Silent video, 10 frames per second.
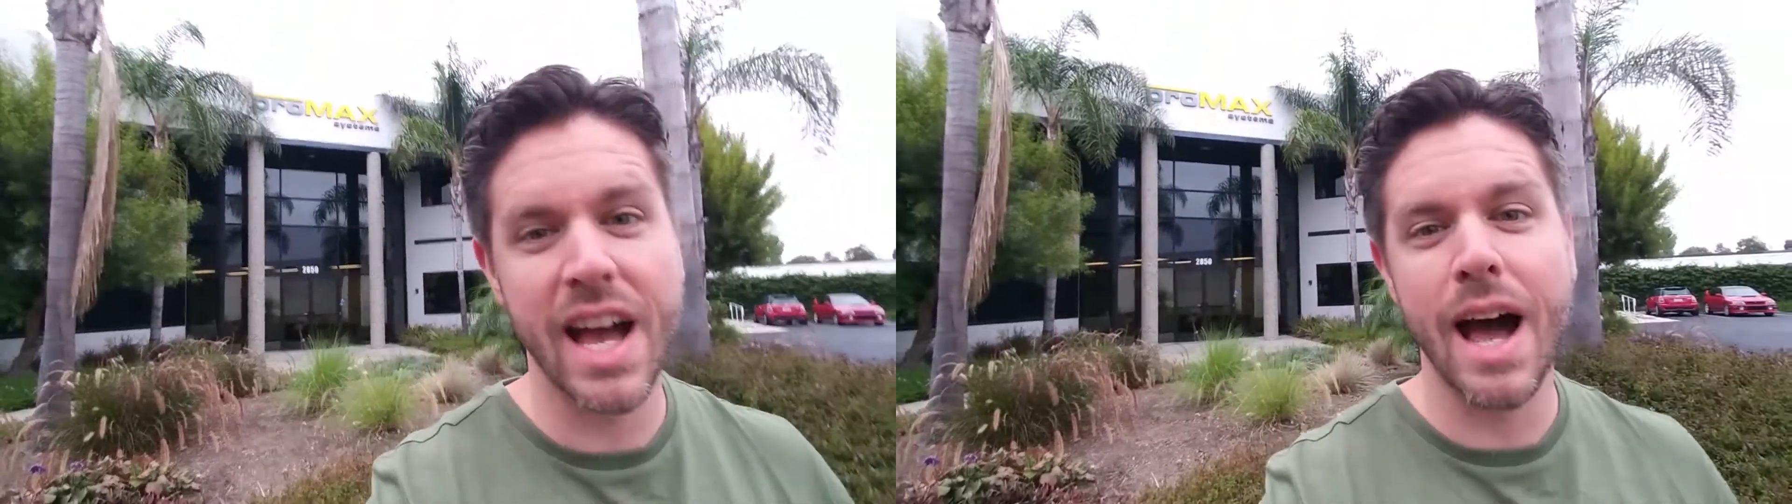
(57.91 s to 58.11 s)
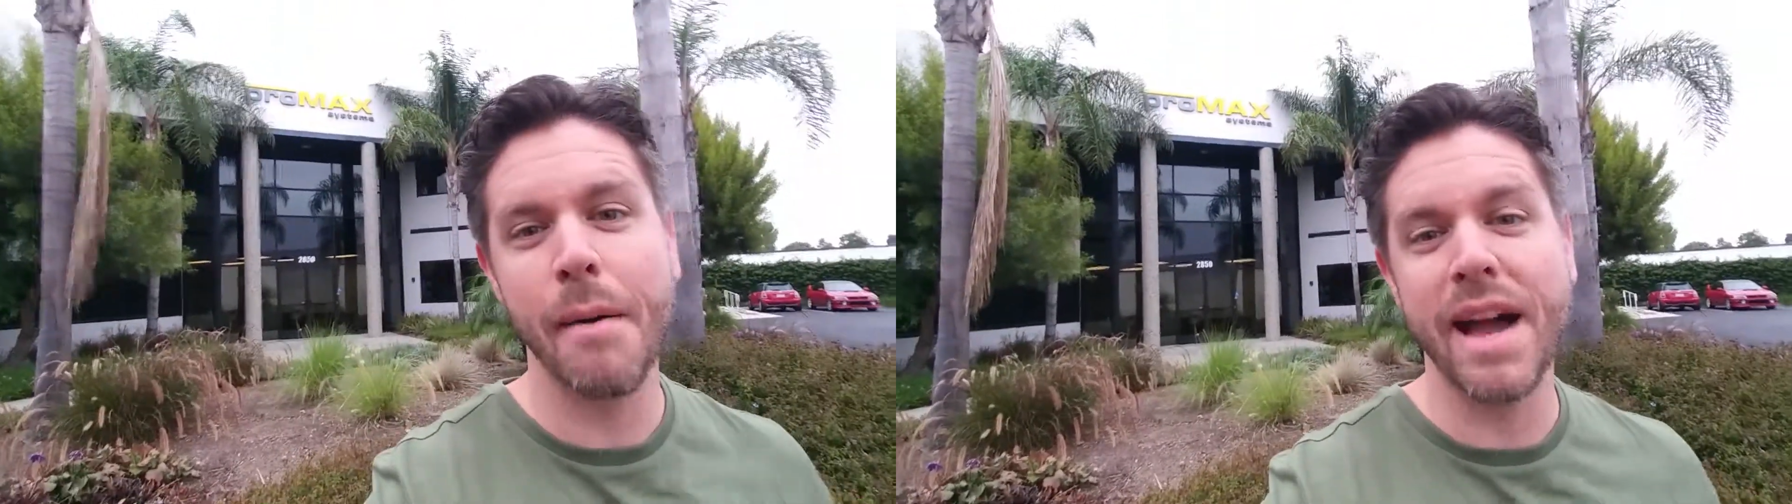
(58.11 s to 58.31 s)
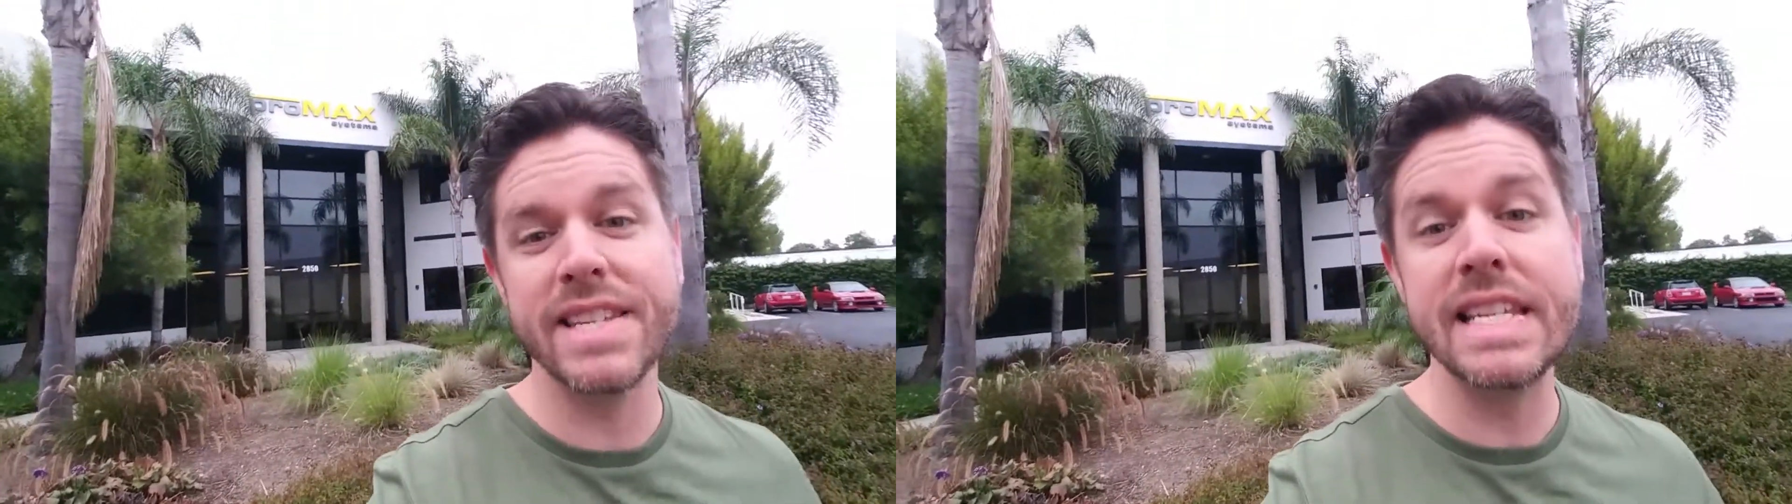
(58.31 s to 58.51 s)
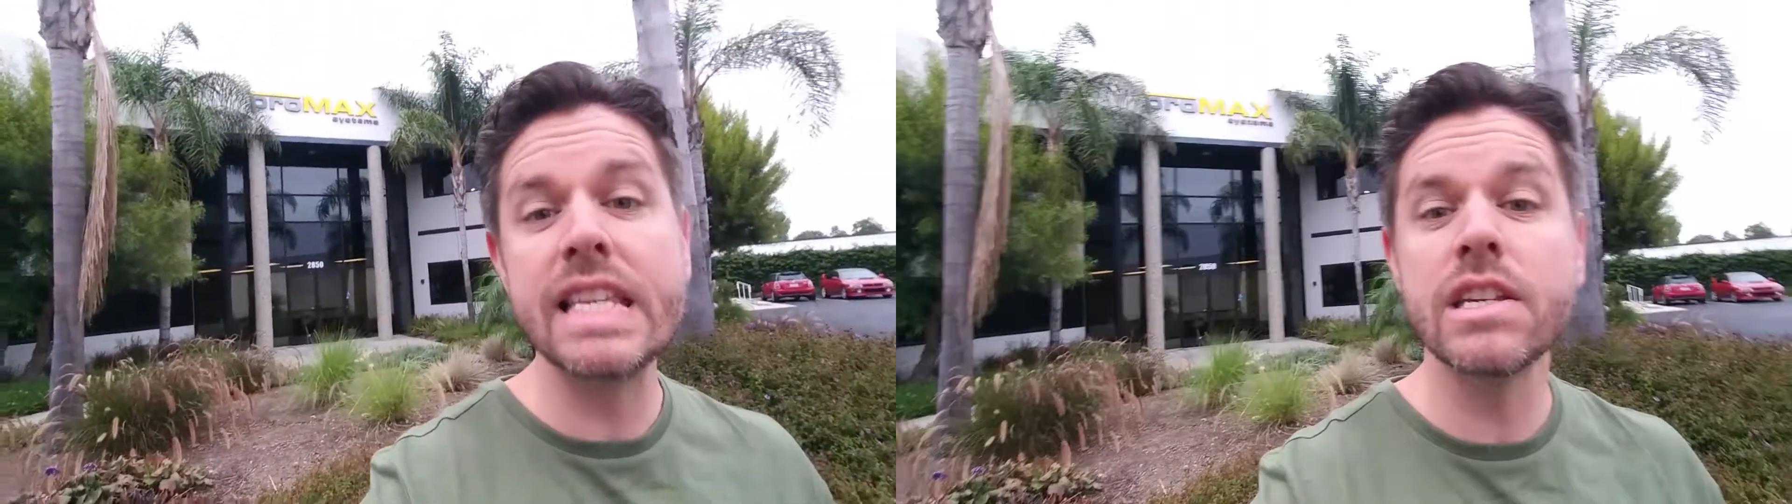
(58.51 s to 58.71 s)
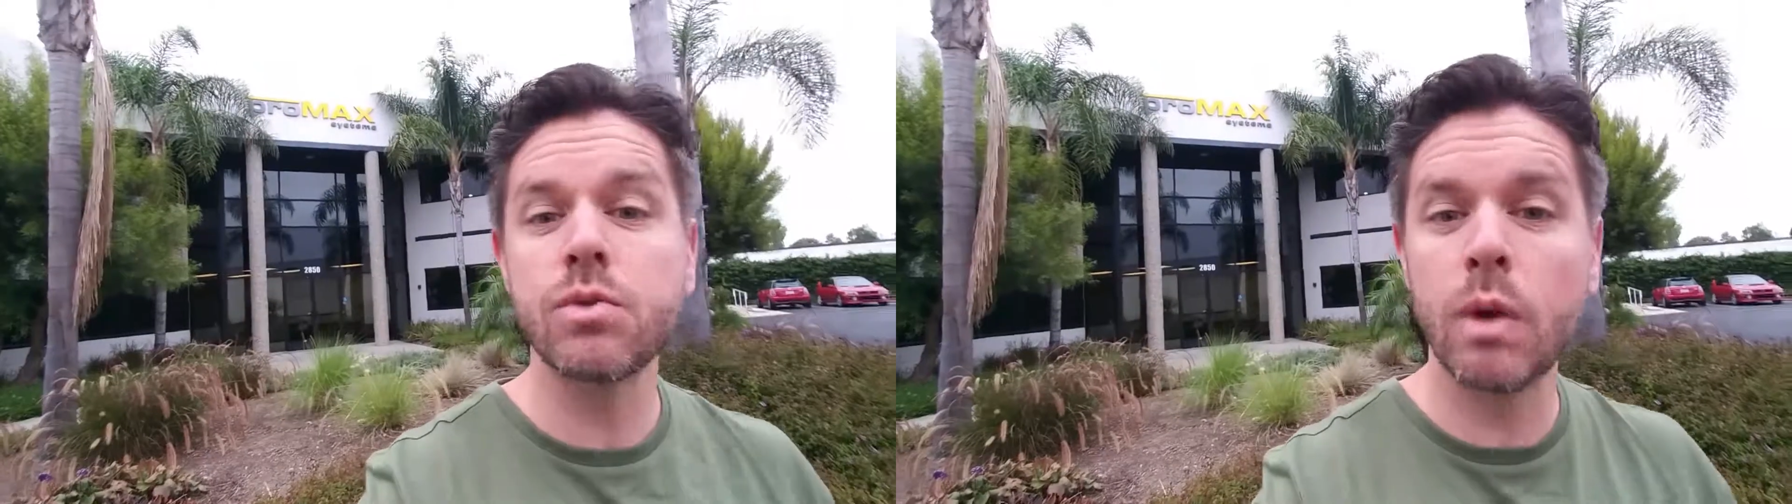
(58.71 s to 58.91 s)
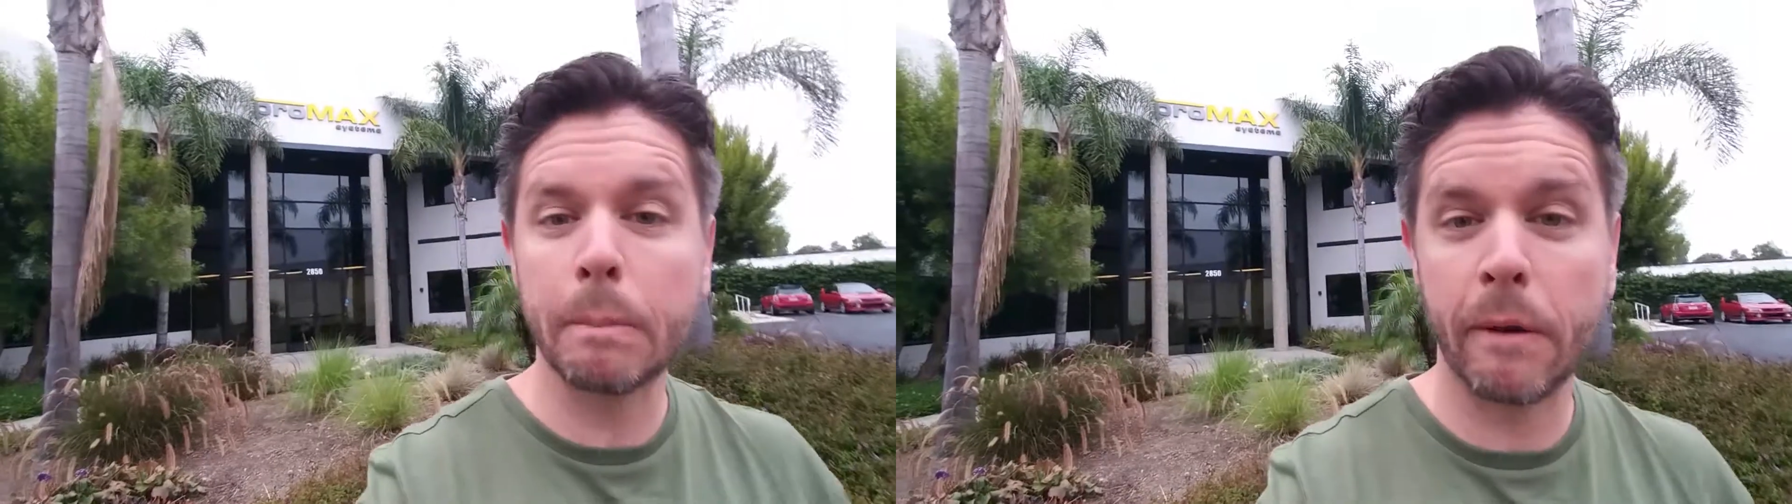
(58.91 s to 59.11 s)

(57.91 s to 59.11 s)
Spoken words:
I see this with